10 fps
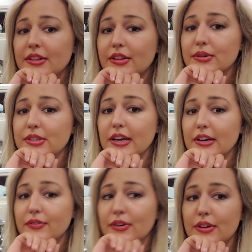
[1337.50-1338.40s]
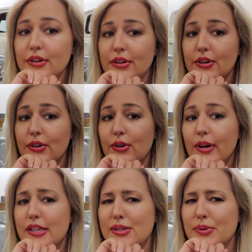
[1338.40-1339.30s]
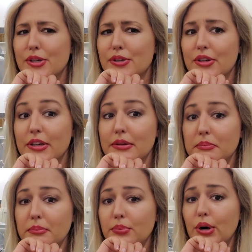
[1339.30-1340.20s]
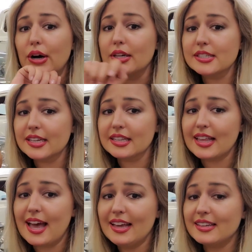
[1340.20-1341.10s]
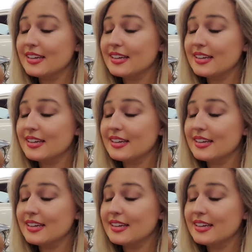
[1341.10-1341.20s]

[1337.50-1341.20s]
those kind of crazy weird looking bras like that.